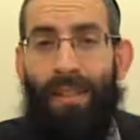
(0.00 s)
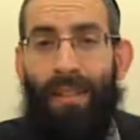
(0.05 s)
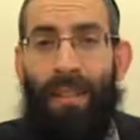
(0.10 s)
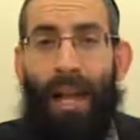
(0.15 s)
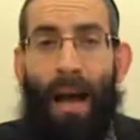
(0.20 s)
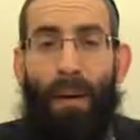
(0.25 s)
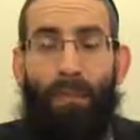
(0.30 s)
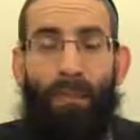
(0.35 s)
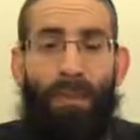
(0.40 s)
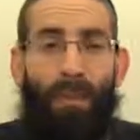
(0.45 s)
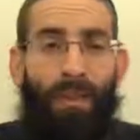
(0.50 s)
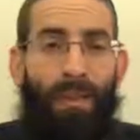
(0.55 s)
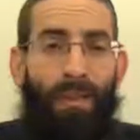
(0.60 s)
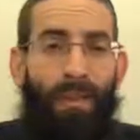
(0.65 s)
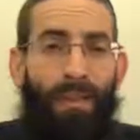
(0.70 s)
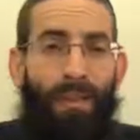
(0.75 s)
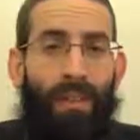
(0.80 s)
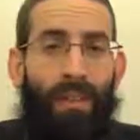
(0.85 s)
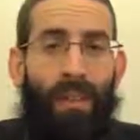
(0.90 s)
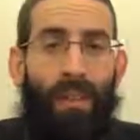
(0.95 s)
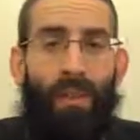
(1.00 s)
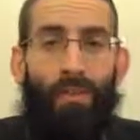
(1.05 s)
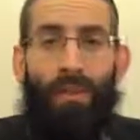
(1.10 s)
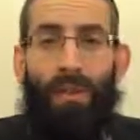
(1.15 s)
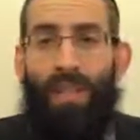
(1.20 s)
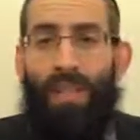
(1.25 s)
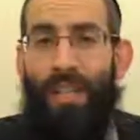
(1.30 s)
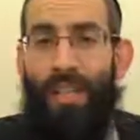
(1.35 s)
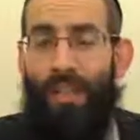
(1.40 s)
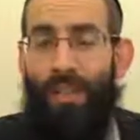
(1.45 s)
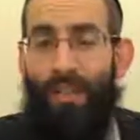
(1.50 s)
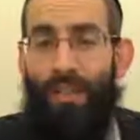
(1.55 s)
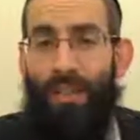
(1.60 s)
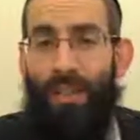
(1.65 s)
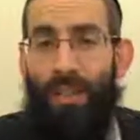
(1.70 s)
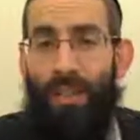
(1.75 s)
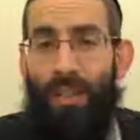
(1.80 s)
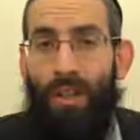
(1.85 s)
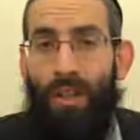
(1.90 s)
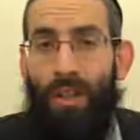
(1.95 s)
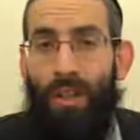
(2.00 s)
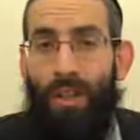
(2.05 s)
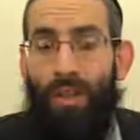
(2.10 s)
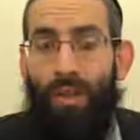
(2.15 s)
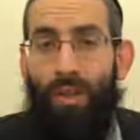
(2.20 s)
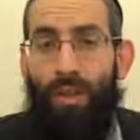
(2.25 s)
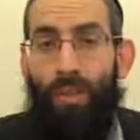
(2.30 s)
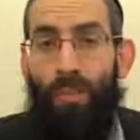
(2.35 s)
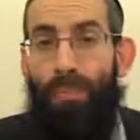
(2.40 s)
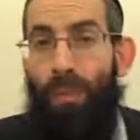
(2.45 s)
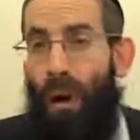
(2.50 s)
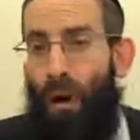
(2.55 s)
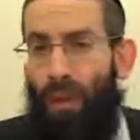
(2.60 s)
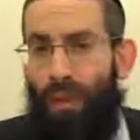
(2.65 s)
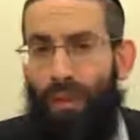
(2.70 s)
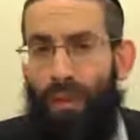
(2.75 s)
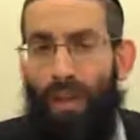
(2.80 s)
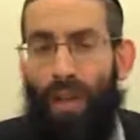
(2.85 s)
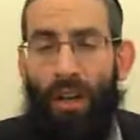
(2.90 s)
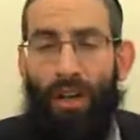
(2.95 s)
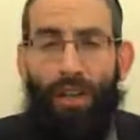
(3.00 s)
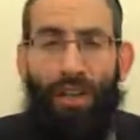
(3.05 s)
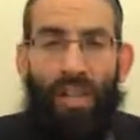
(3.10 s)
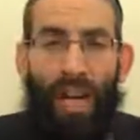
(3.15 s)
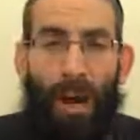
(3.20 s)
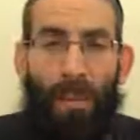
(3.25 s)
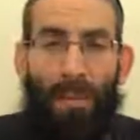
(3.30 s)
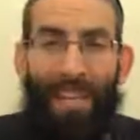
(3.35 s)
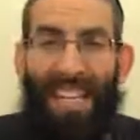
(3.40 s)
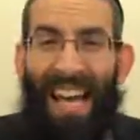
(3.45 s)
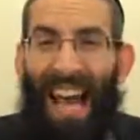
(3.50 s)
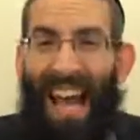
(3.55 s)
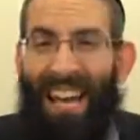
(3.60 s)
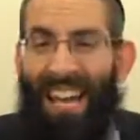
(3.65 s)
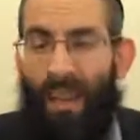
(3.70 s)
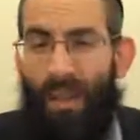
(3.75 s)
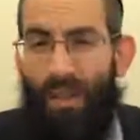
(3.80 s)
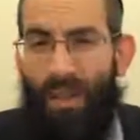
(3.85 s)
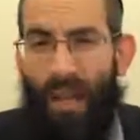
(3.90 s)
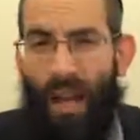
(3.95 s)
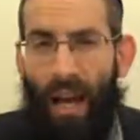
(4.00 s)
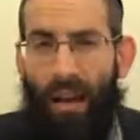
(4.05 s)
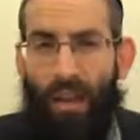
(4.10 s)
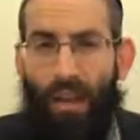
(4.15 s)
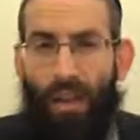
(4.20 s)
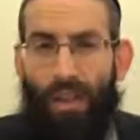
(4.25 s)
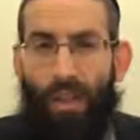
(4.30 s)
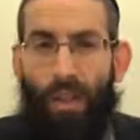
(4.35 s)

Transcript: elaborate procedure to both to Ner Shabbos and Ner Hanukkah.